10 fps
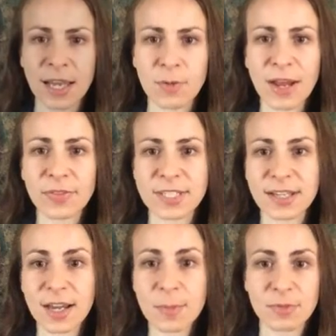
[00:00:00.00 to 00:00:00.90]
Around the
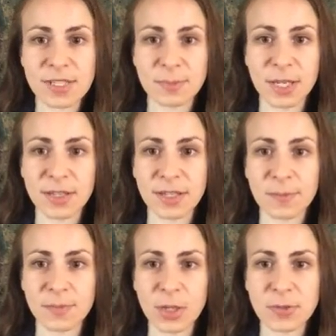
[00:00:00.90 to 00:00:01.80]
time of his
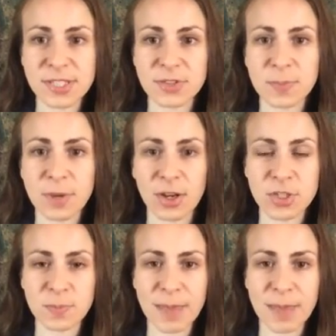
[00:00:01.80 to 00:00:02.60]
murder, they also demolished